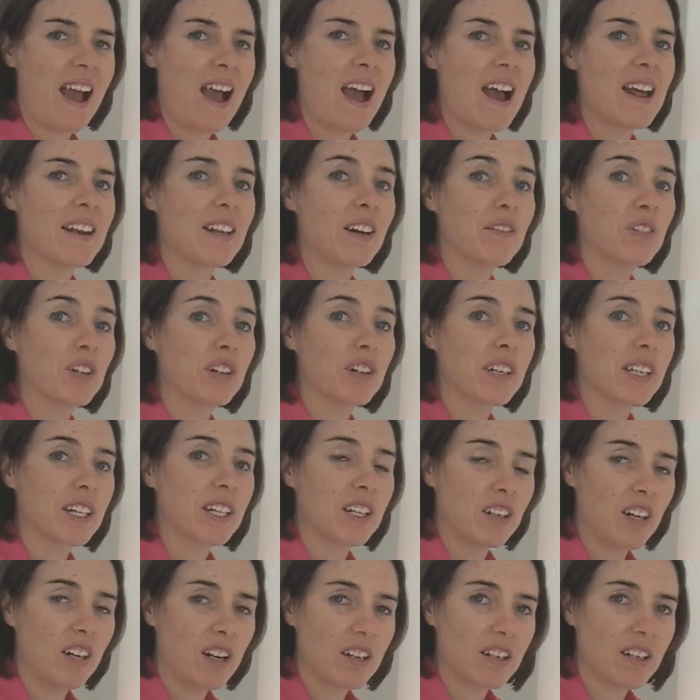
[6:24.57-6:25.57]
and I've
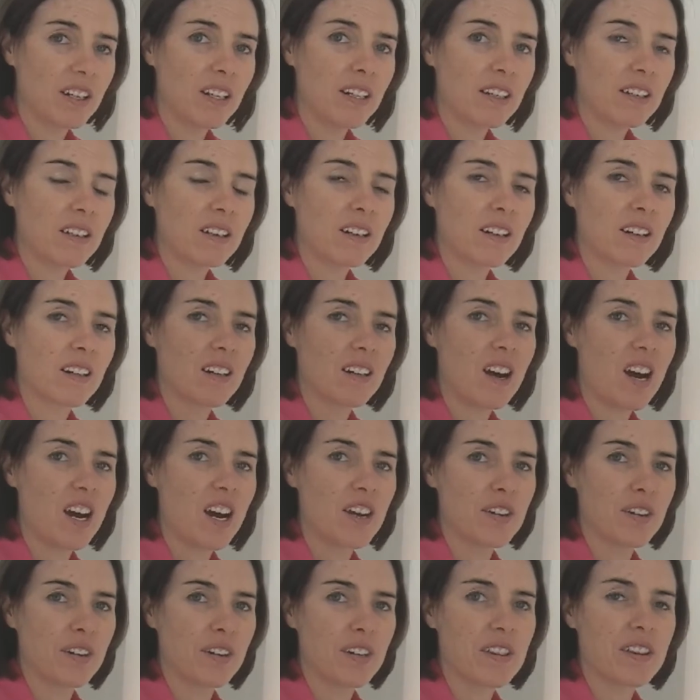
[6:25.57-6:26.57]
already got it,
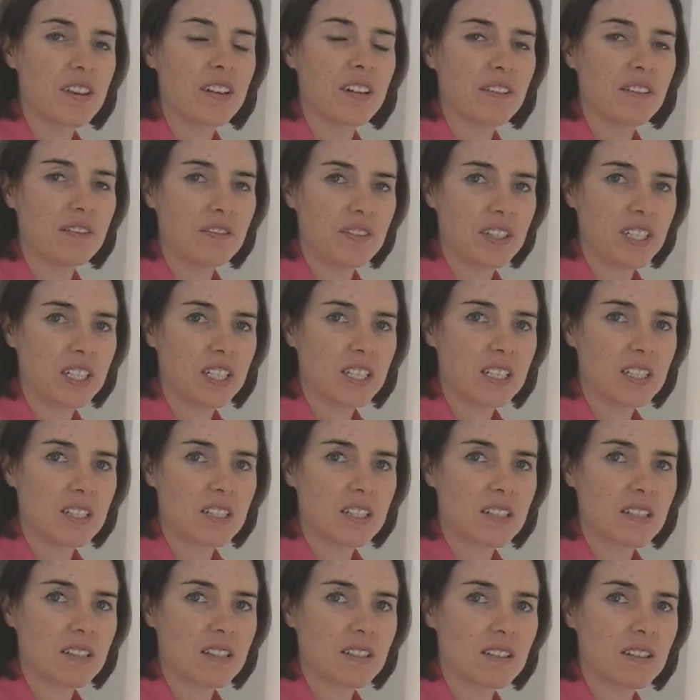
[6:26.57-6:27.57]
I know that I've
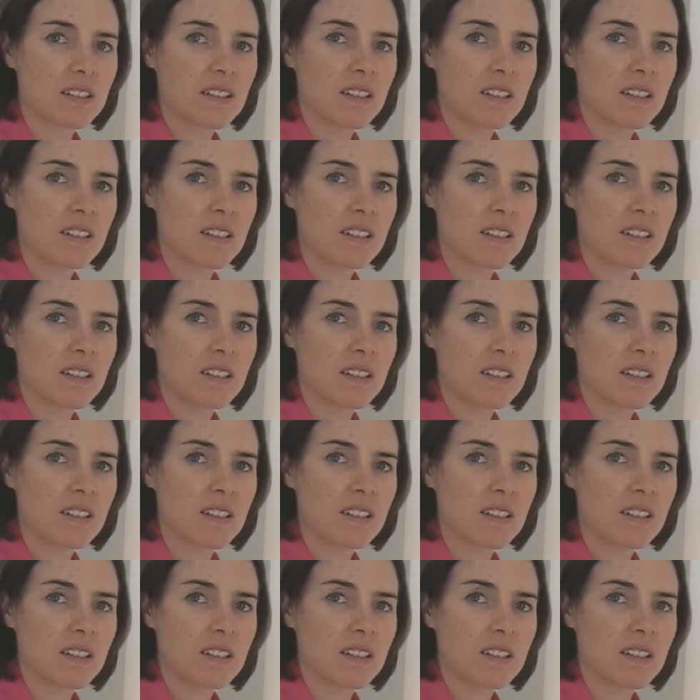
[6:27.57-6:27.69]
finished.